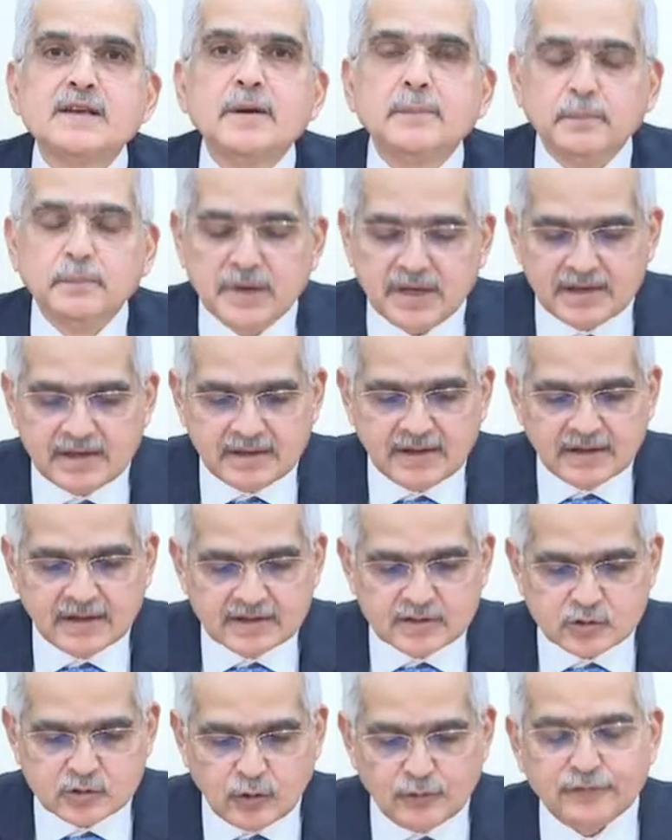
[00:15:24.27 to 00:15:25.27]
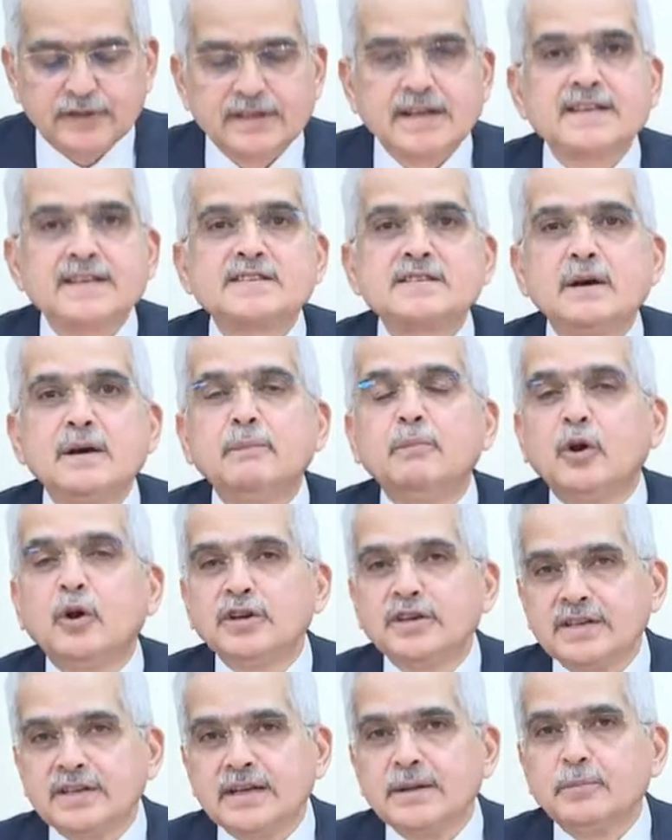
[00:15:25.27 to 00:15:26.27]
mean so far as
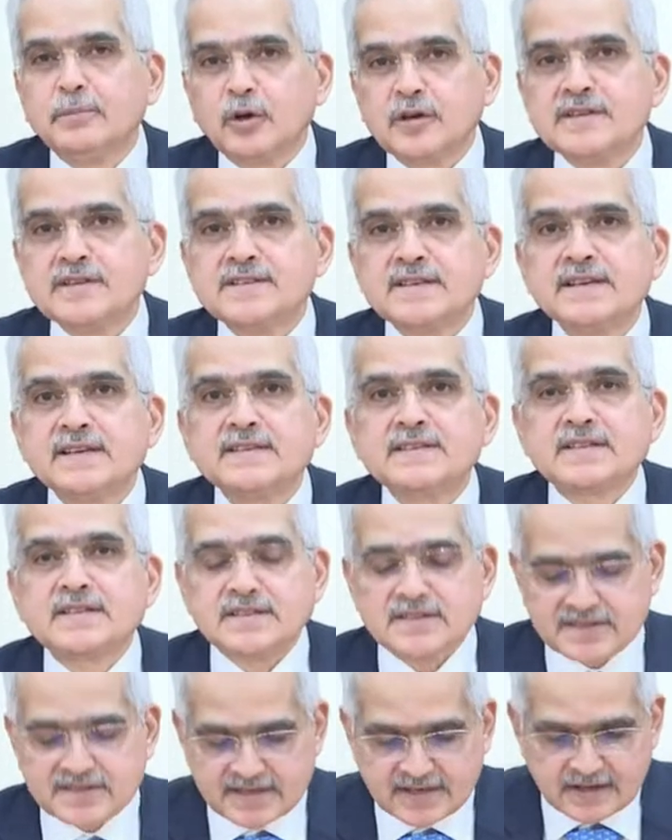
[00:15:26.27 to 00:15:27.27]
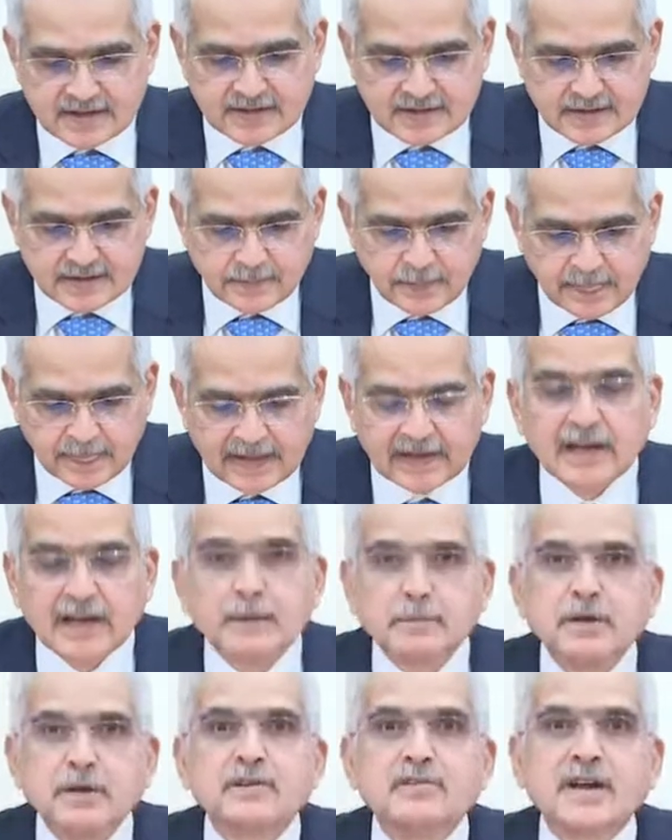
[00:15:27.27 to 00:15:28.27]
monetary policy is concerned? Let
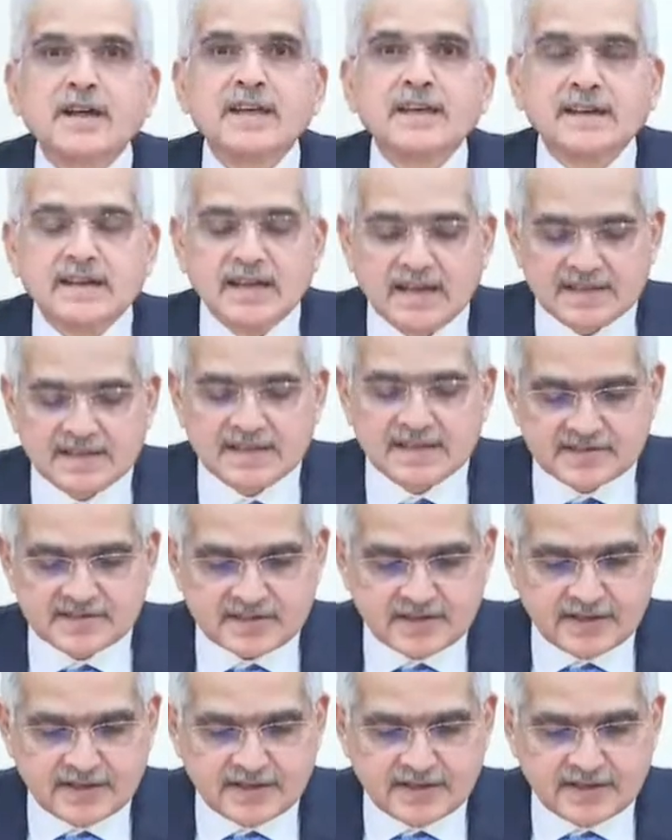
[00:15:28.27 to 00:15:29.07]
me try and answer.